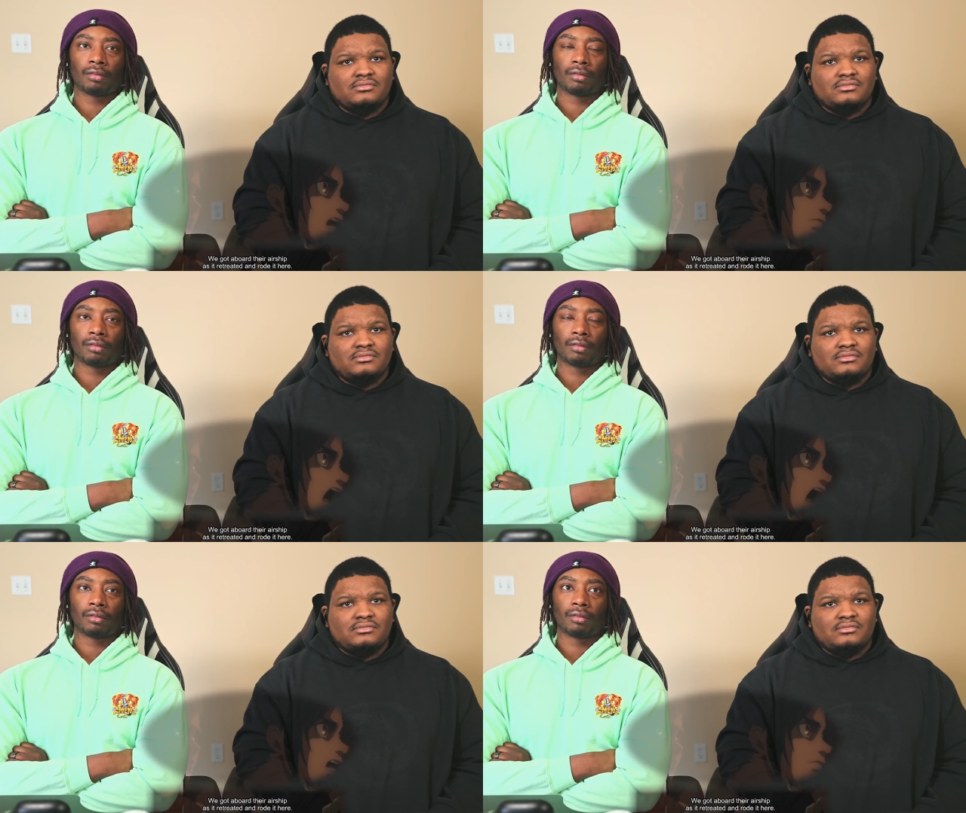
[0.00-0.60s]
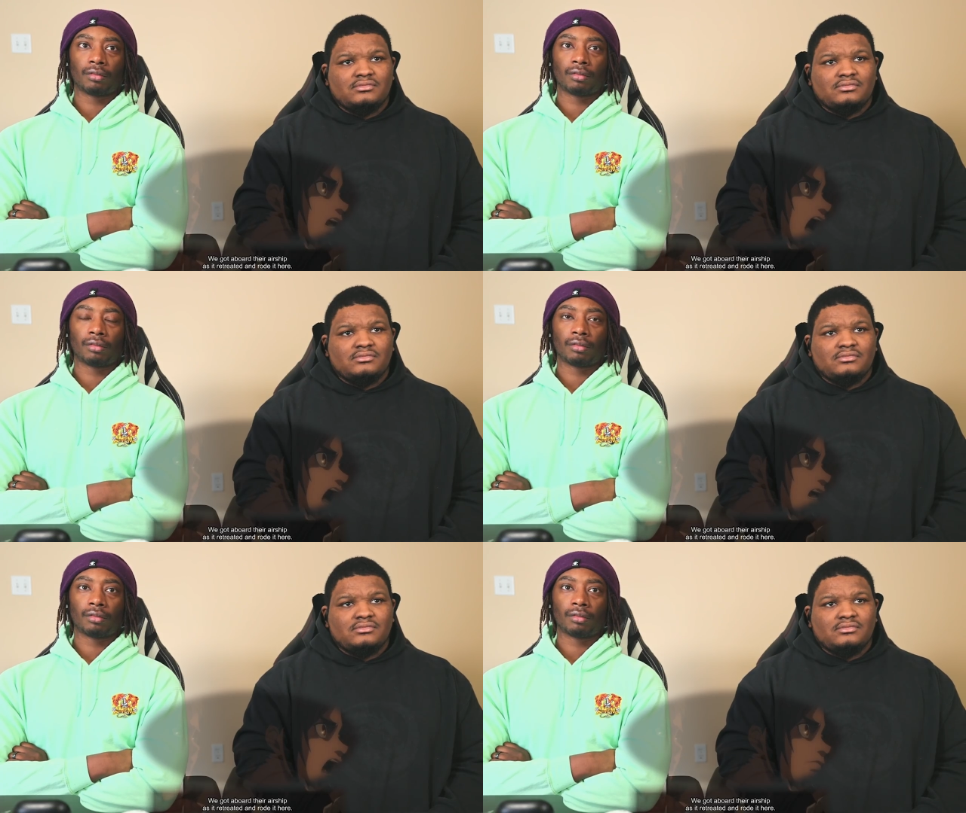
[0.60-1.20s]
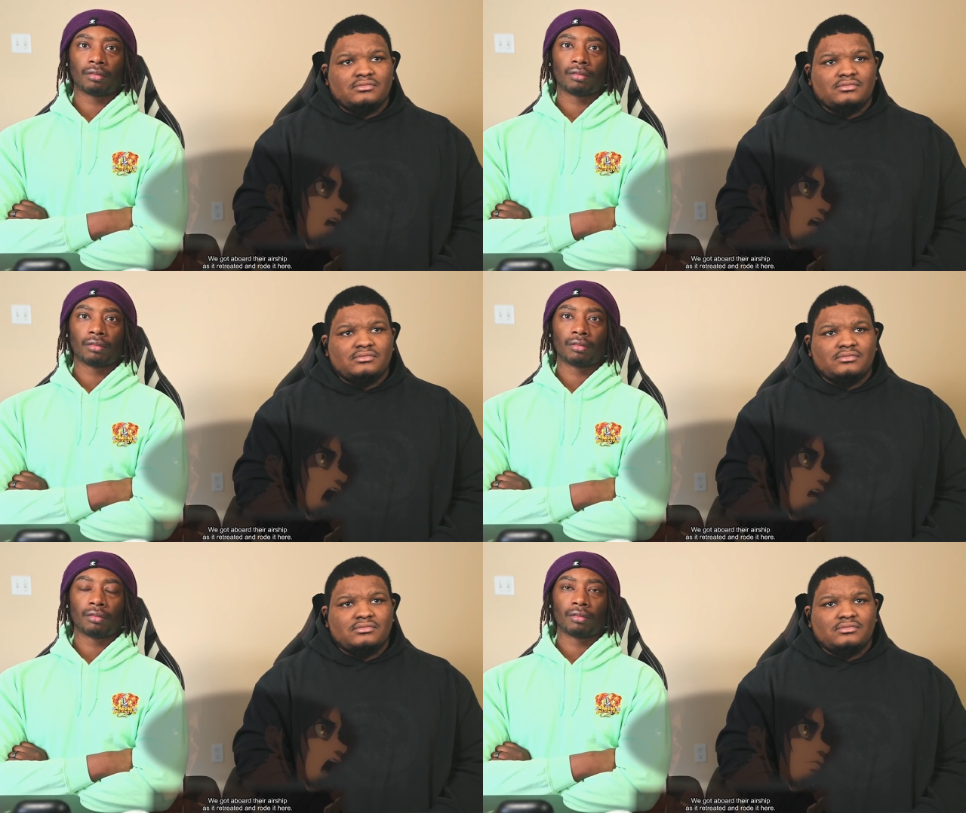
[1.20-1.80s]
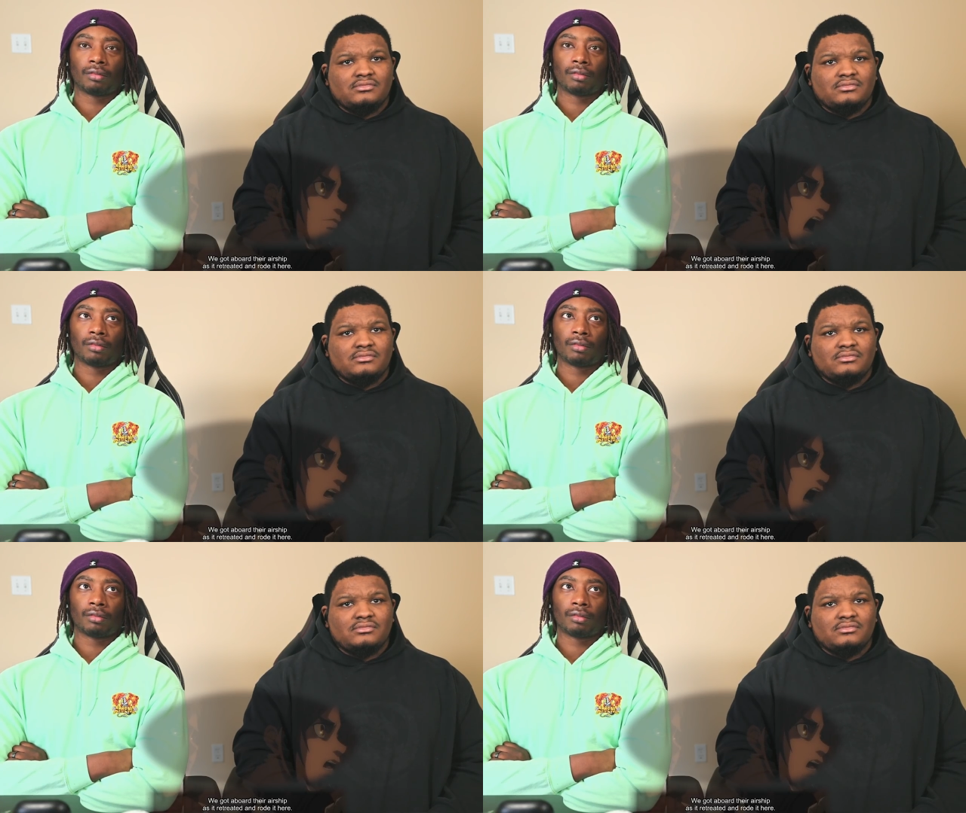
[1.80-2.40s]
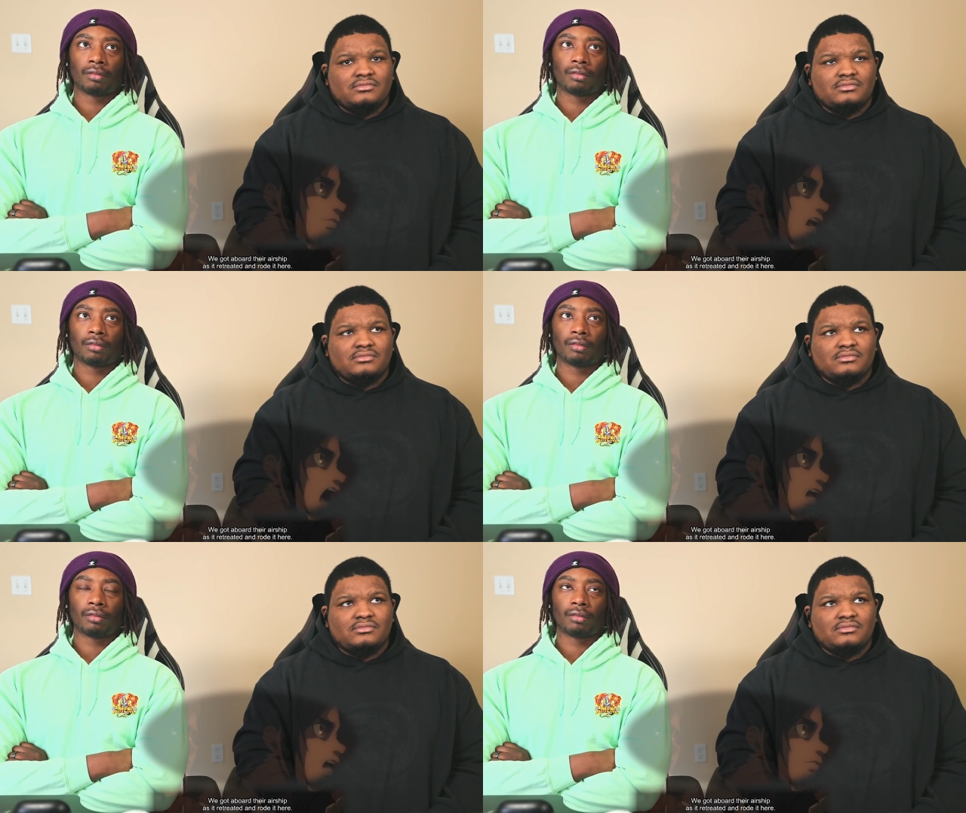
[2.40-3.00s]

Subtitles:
[no speech]